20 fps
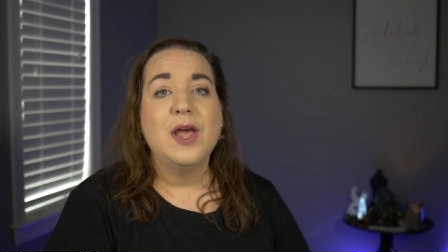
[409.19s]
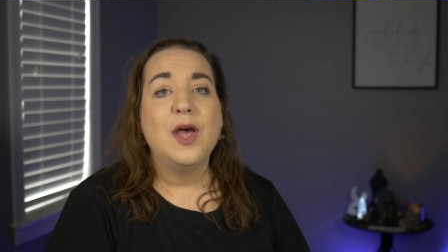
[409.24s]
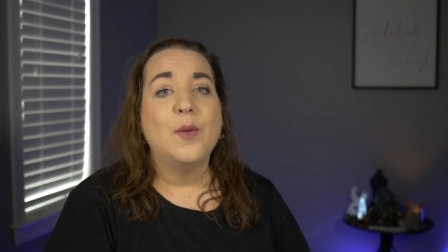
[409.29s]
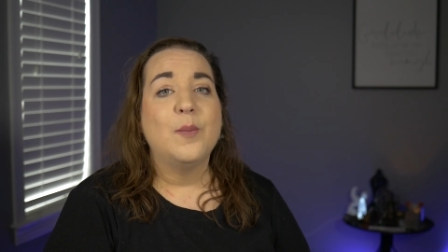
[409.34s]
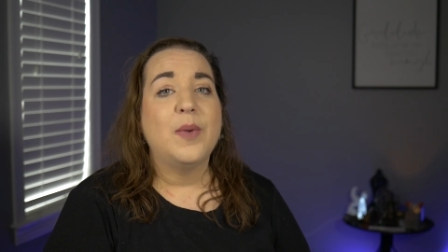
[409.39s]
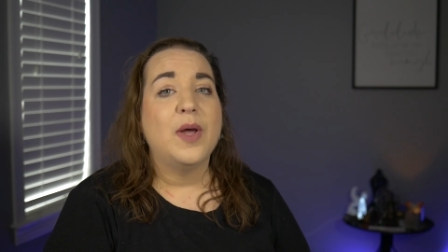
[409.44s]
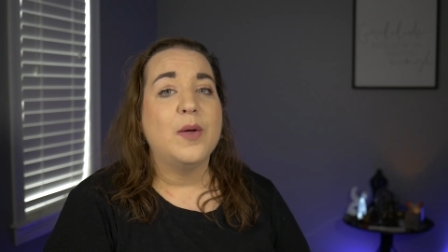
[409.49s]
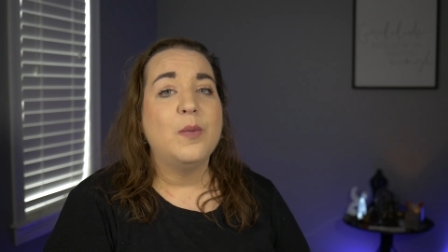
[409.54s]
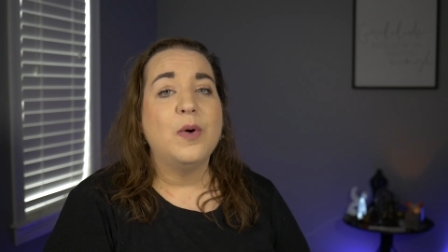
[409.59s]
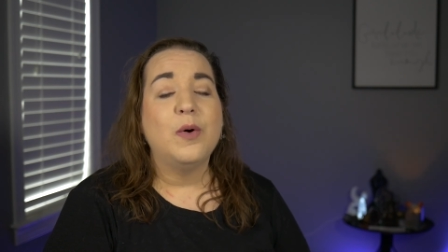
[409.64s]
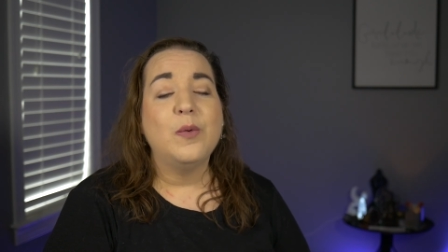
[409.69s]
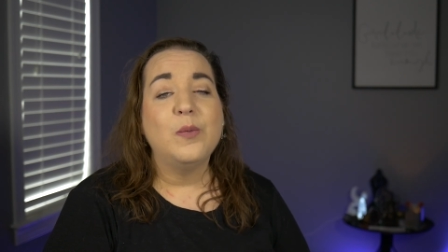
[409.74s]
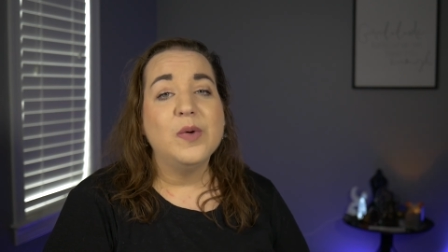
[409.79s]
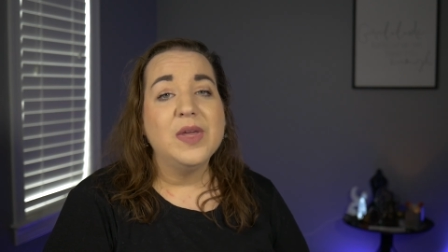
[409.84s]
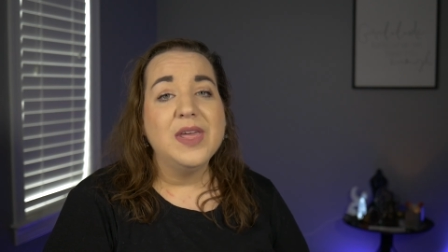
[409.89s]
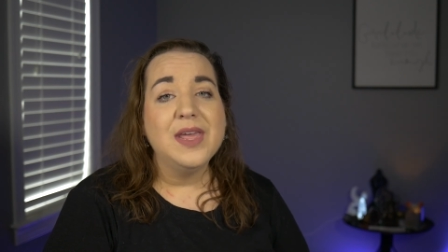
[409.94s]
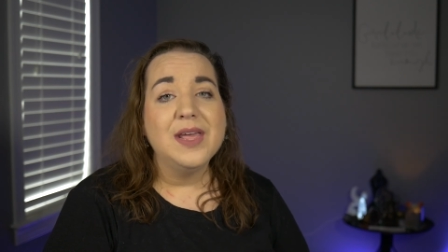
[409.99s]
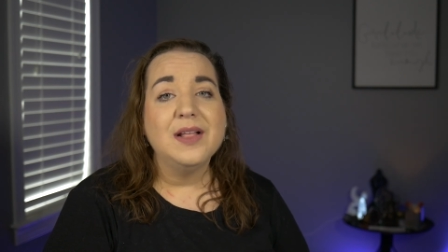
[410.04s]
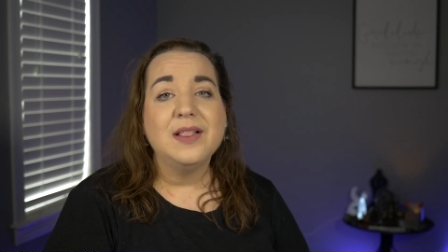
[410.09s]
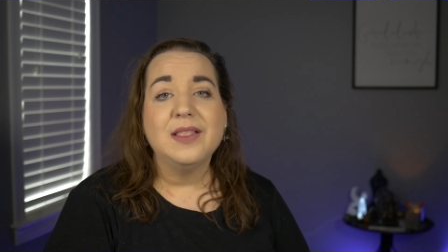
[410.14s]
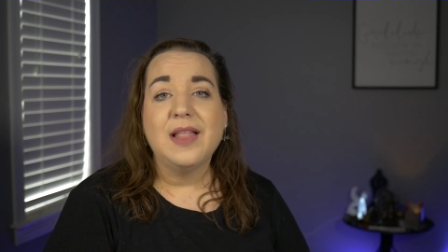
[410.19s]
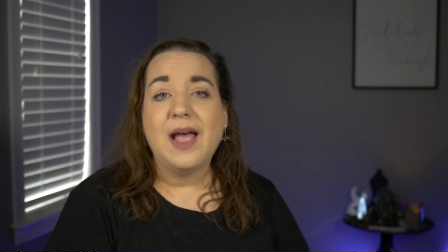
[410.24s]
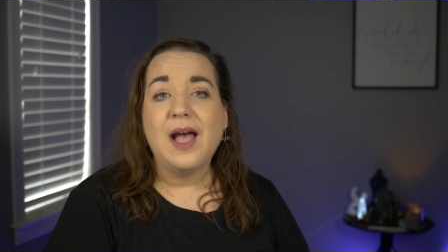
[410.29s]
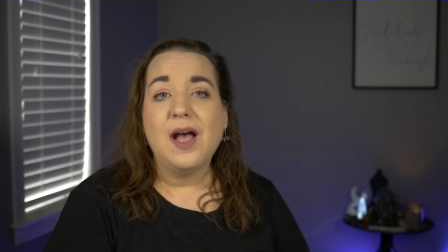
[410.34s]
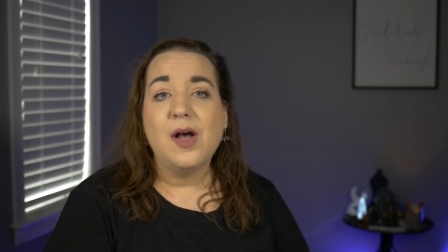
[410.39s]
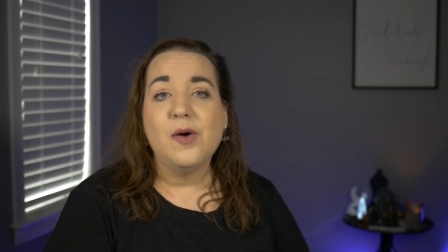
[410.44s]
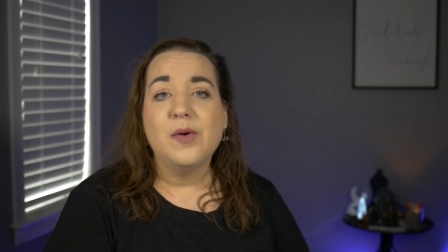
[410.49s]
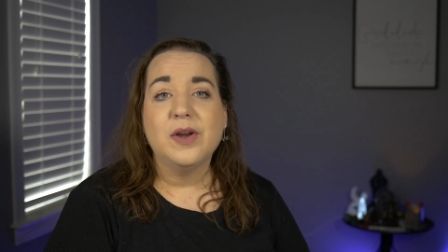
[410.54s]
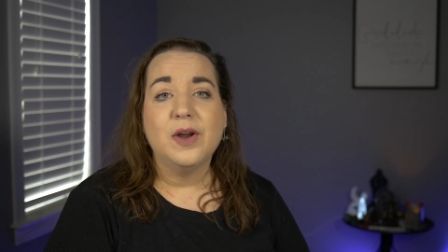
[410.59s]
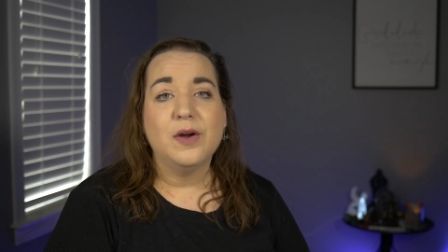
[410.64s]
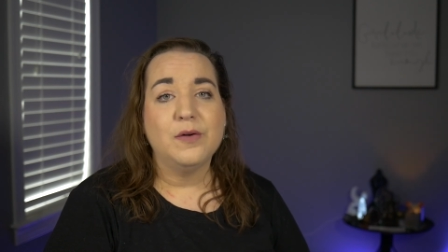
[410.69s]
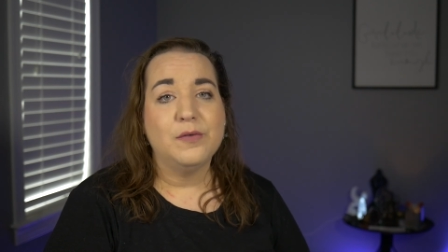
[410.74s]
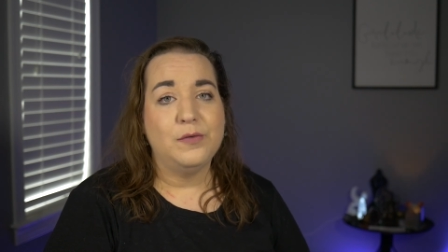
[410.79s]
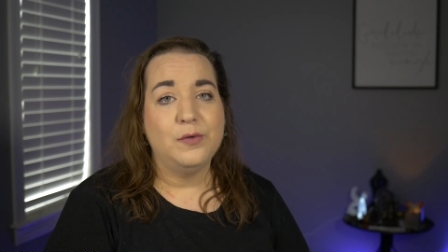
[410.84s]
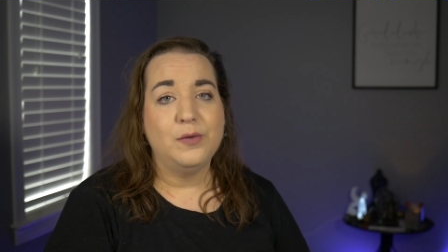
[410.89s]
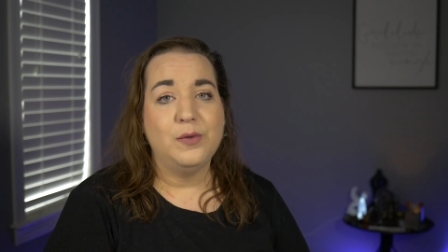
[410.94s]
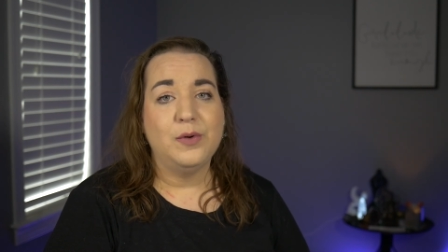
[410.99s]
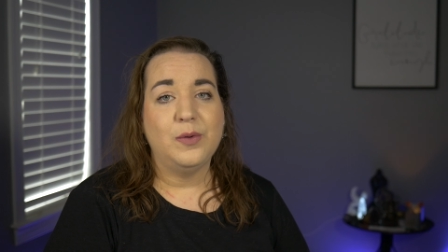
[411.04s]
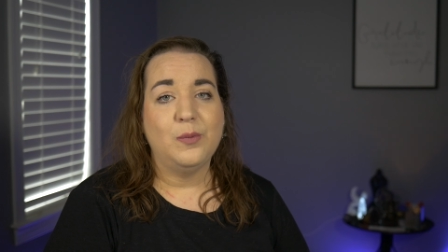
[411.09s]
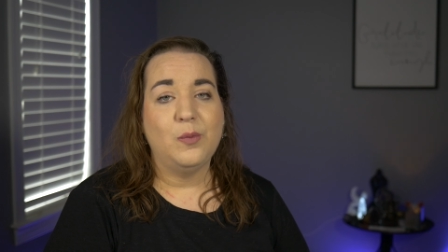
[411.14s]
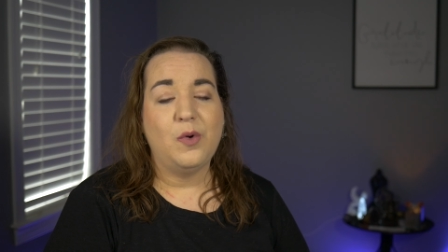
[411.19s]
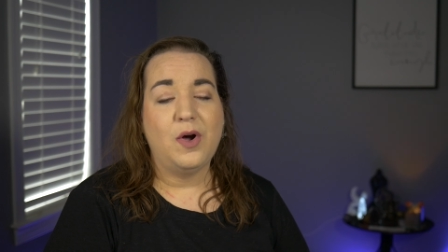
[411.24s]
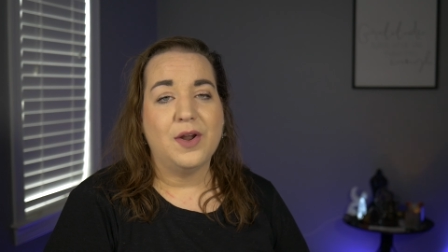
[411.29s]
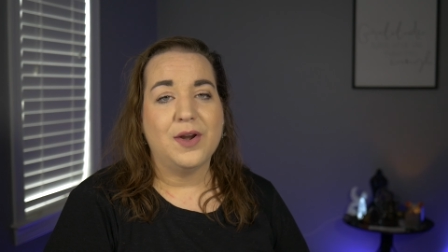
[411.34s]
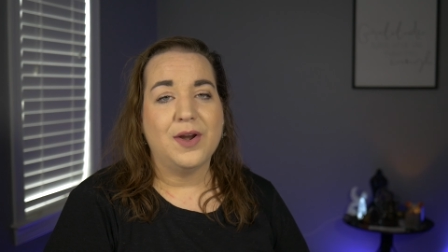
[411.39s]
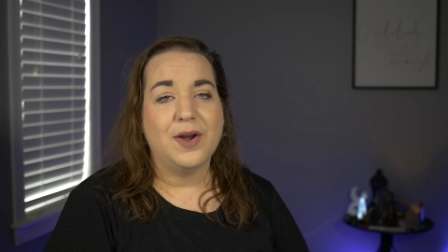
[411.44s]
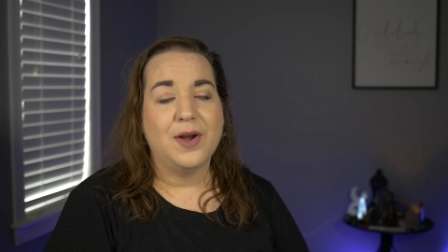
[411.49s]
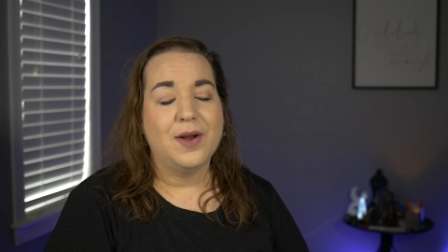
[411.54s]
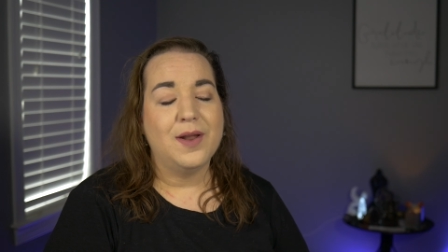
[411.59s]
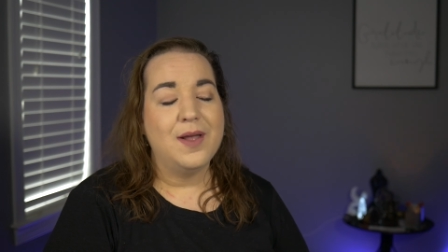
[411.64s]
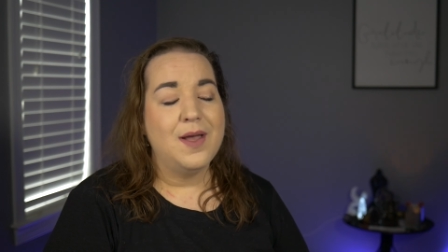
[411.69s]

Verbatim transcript: by what we allow in our food and water.